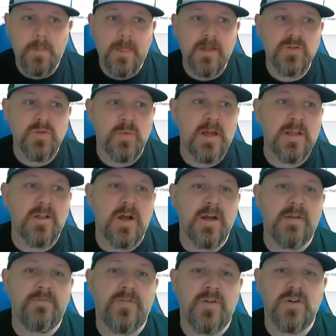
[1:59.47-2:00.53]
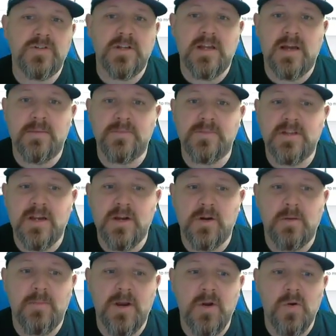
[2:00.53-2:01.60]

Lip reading: So when I log in, first it comes, here are my